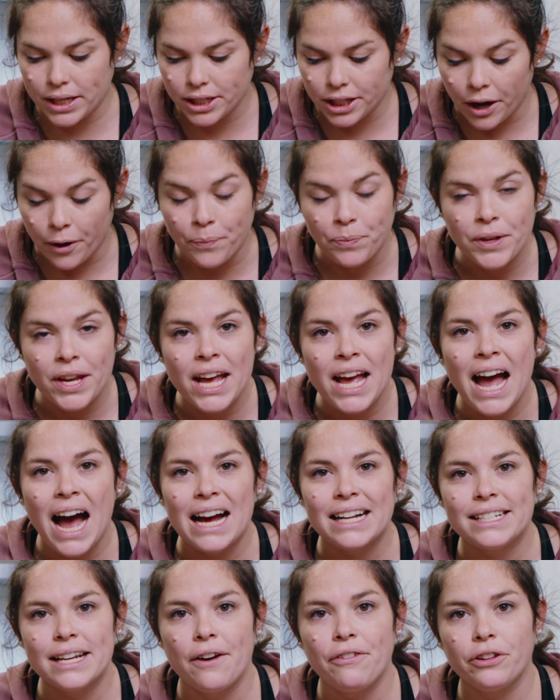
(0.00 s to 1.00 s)
So
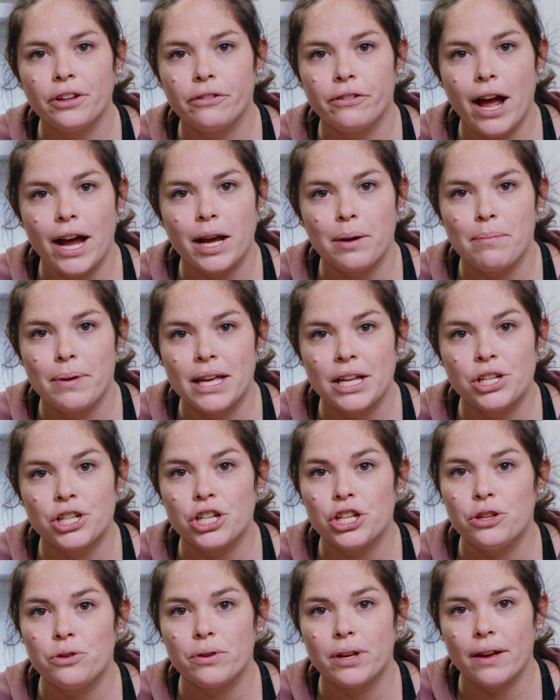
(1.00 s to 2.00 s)
I definitely
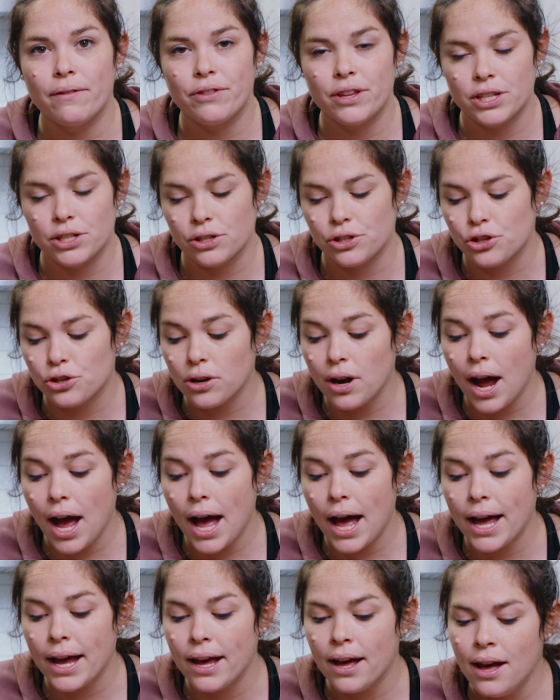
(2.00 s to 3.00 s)
recommend you give this a
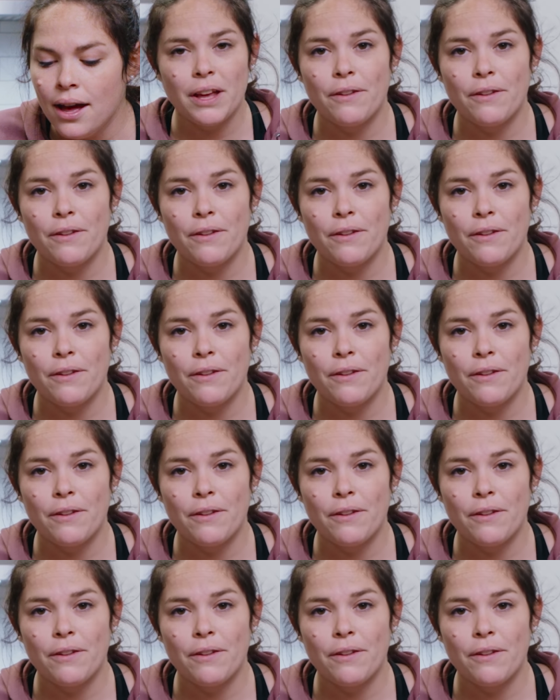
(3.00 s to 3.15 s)
try.